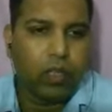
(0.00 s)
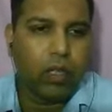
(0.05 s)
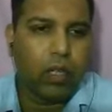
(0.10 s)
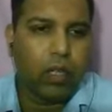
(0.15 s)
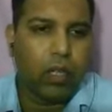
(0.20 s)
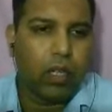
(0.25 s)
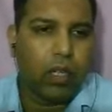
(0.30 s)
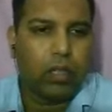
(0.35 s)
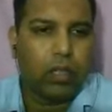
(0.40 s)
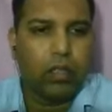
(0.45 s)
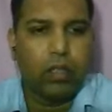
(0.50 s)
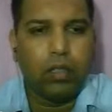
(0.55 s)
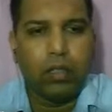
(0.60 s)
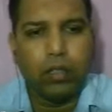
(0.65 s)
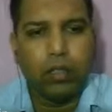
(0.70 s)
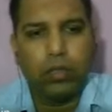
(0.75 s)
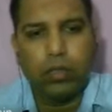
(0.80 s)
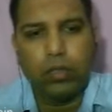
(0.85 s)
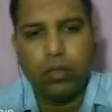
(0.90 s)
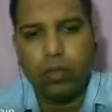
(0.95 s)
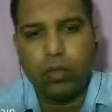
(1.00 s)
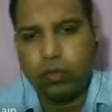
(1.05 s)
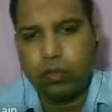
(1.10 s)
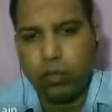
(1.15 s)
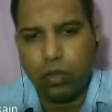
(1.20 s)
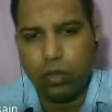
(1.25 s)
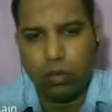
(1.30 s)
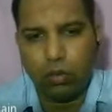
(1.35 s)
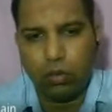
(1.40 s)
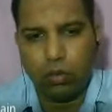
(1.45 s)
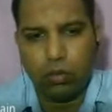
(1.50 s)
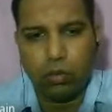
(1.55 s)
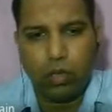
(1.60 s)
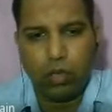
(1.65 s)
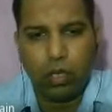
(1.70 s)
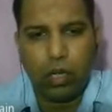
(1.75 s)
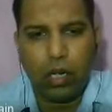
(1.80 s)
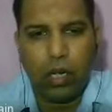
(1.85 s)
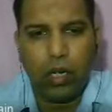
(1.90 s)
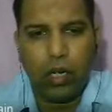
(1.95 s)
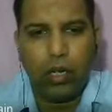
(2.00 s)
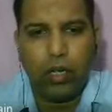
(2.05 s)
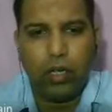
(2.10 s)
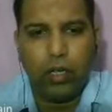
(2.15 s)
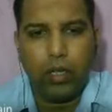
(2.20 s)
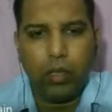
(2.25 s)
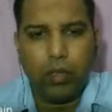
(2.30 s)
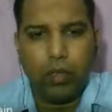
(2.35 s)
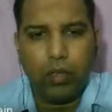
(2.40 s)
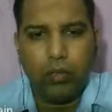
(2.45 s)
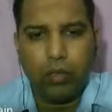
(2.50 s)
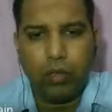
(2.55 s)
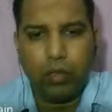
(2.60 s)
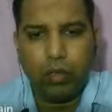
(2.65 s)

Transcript: Like risk group 4, high individual